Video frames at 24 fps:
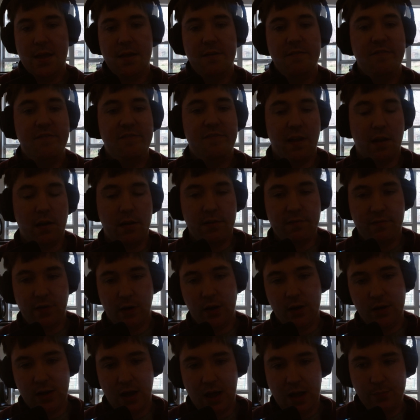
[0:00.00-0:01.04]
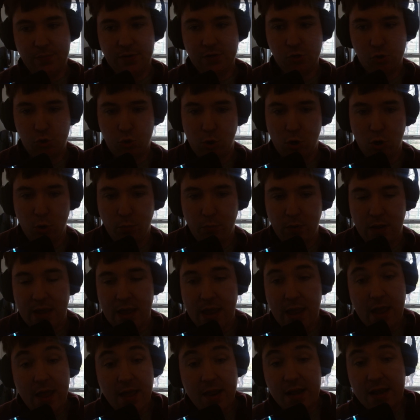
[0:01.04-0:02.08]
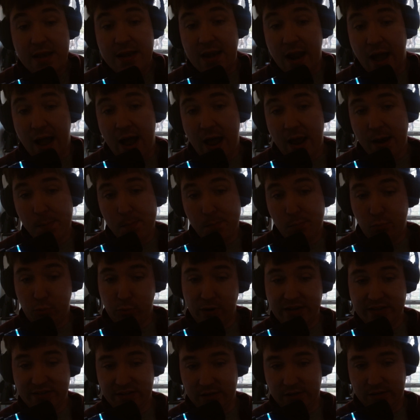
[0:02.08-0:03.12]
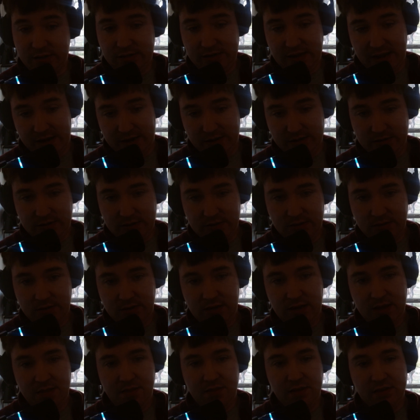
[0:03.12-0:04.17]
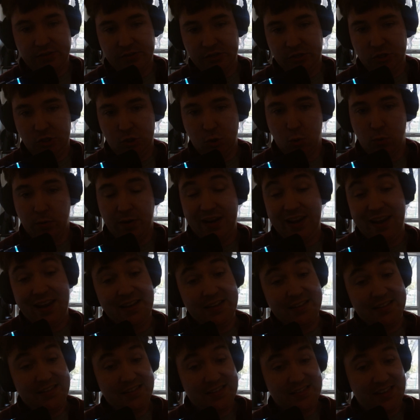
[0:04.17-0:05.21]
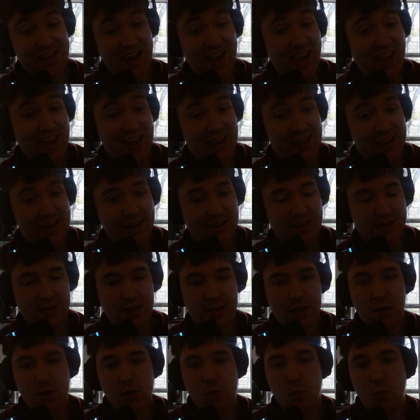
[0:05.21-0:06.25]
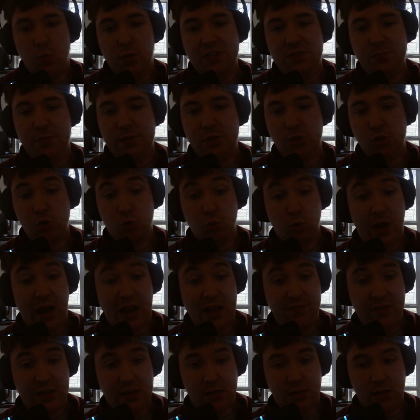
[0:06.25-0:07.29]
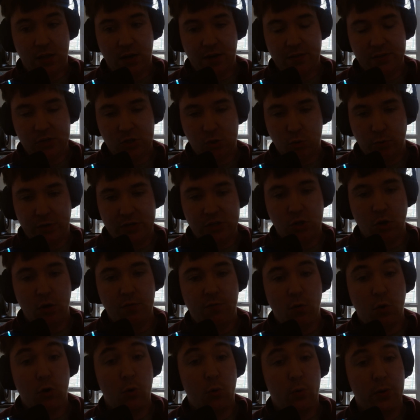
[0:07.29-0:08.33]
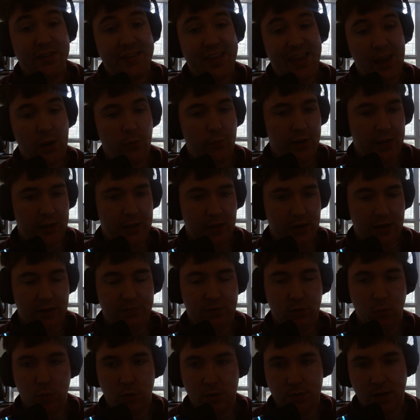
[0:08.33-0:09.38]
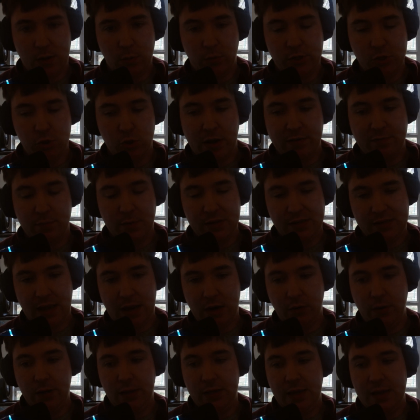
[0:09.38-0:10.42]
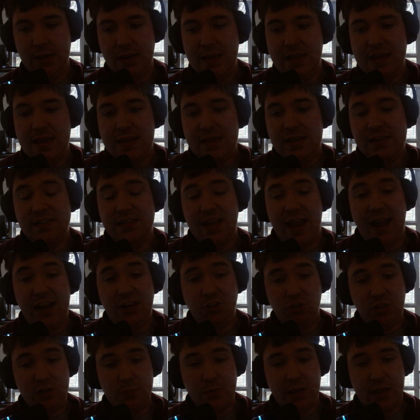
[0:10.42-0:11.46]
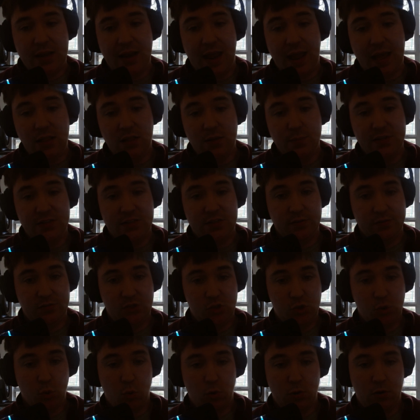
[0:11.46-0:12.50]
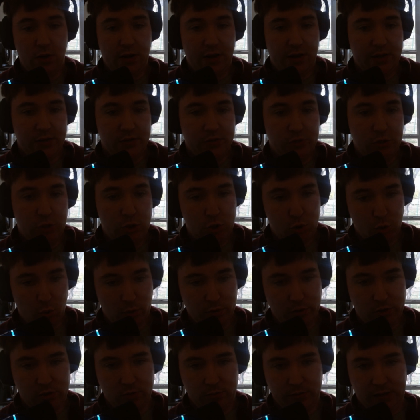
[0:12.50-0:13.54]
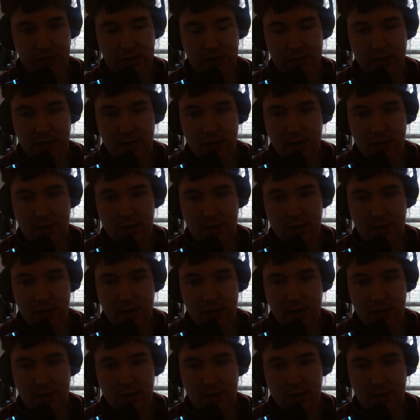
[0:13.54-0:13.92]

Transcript: Very, very common trope. Not present yet in this story. Instead, what's been driving a lot of the story so far, or carrying it, if you will, not really driving, but carrying it, has actually been elements of sword and sorcery,